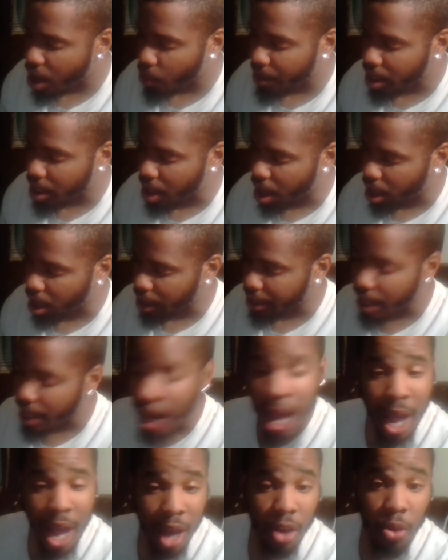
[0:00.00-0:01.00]
we call it
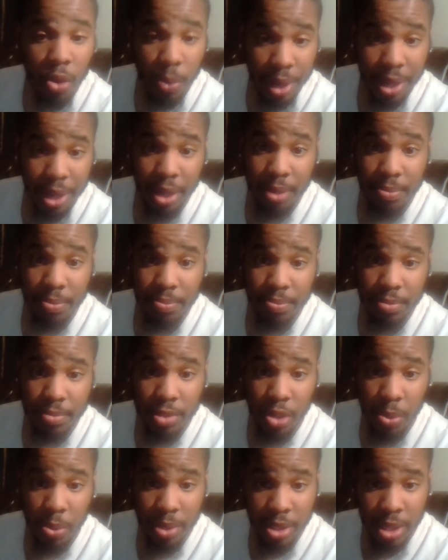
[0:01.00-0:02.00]
Halloween.
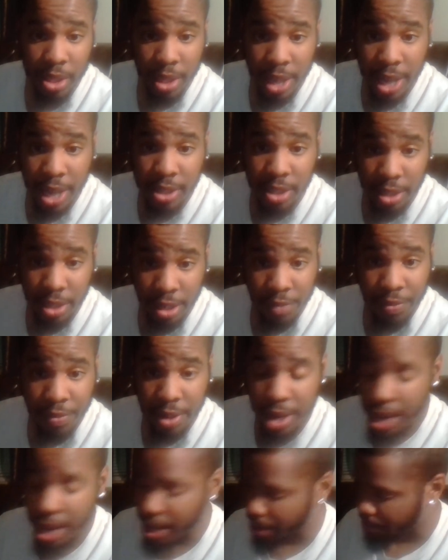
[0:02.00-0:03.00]
So we see that's a
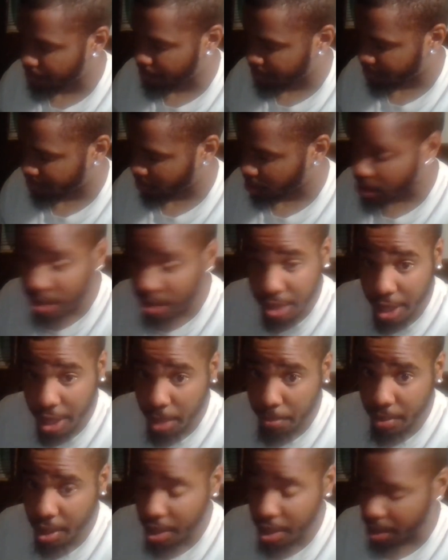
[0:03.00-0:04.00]
different name.
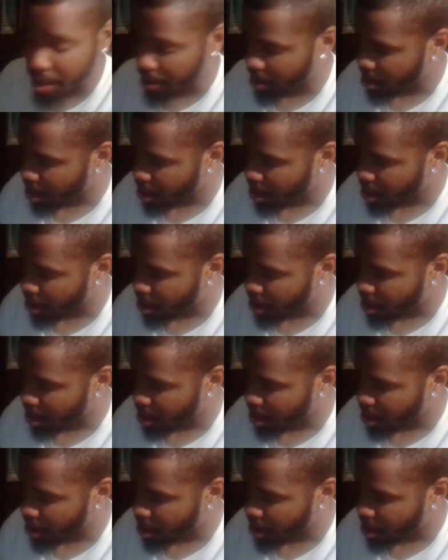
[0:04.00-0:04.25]
Same thing.